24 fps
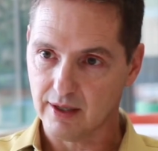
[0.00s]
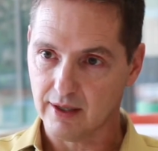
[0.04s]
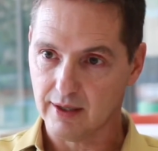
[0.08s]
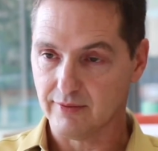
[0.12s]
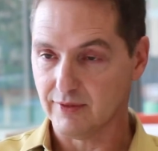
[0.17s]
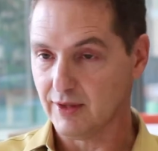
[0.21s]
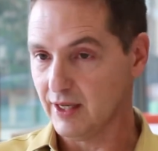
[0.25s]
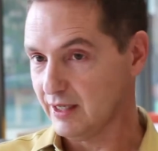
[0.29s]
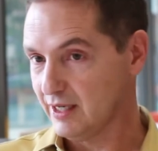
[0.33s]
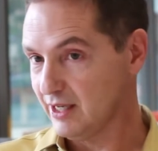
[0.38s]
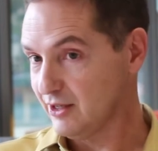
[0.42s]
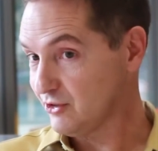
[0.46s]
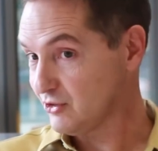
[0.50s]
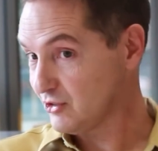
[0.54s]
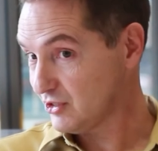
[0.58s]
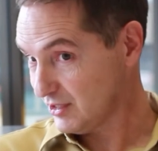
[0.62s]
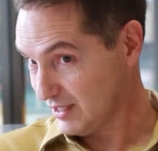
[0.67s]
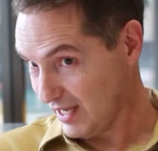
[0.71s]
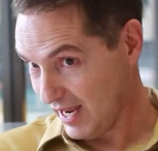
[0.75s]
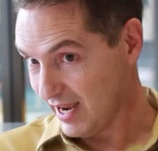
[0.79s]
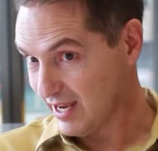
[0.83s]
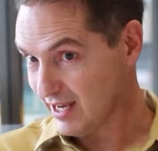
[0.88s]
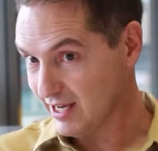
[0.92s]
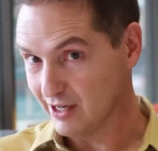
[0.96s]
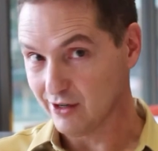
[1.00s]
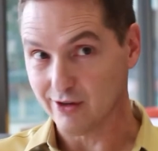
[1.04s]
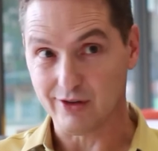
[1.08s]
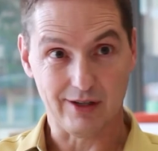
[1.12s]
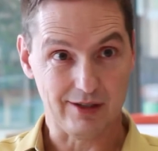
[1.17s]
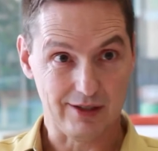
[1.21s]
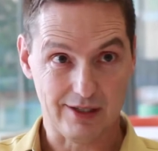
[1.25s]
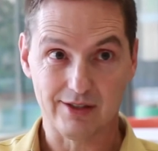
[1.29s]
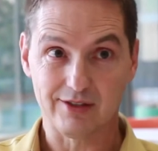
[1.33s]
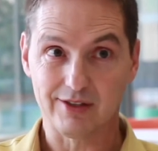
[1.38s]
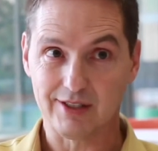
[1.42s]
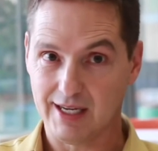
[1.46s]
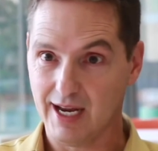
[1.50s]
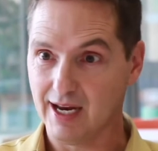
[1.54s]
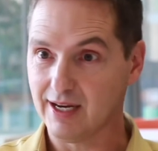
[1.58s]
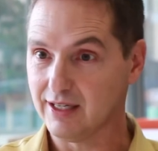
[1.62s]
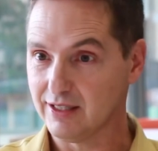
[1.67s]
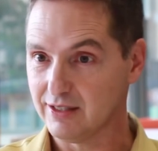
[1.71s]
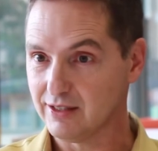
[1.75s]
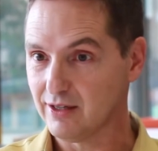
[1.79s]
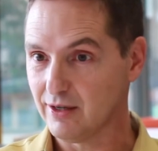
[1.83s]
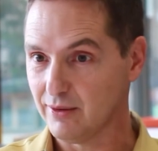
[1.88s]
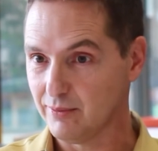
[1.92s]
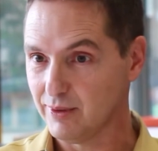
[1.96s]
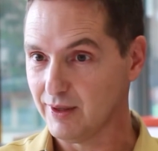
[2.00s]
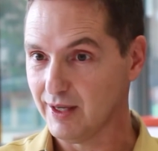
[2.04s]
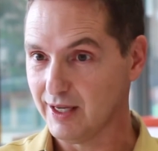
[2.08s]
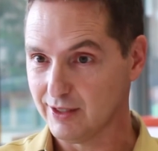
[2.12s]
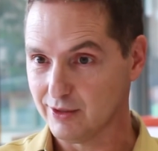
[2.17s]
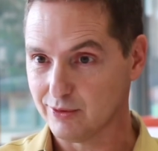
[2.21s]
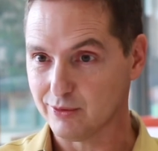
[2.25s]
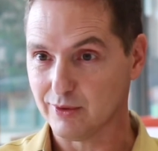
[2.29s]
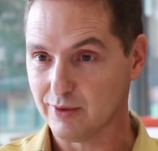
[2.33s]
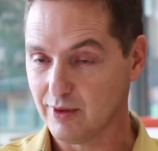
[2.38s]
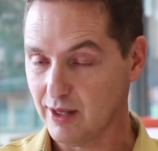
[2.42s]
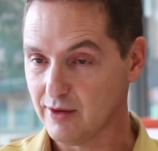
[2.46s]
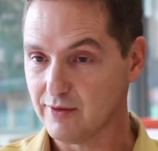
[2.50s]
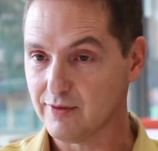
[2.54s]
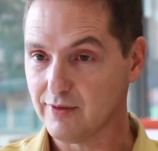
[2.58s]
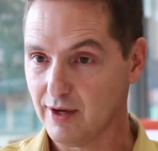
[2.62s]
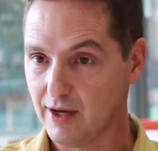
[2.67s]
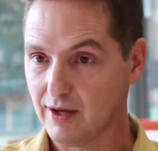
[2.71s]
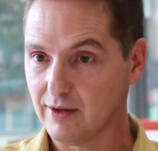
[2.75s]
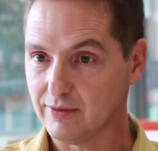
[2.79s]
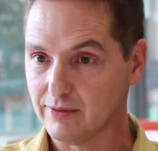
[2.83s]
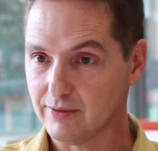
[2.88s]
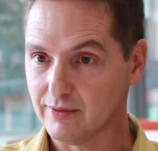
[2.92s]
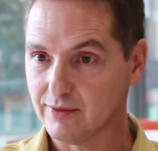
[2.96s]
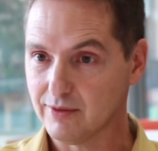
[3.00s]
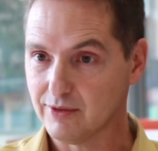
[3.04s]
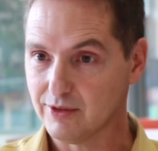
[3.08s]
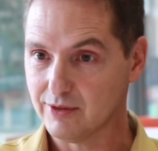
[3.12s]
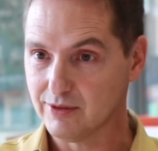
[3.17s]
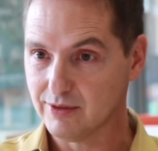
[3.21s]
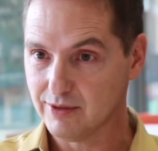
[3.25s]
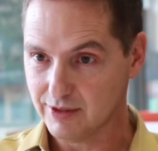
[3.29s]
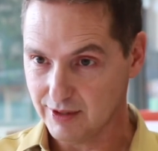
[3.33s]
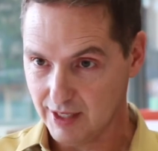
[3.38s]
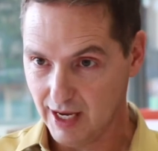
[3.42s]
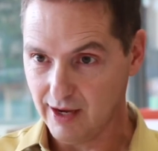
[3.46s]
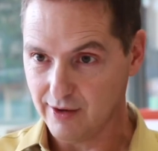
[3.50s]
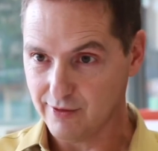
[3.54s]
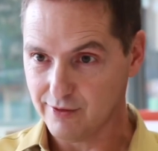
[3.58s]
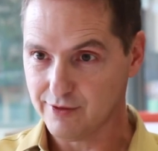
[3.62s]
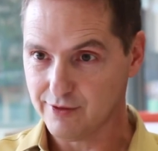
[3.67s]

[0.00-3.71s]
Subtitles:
If they didn't stay here, at least getting to a place where they felt safe.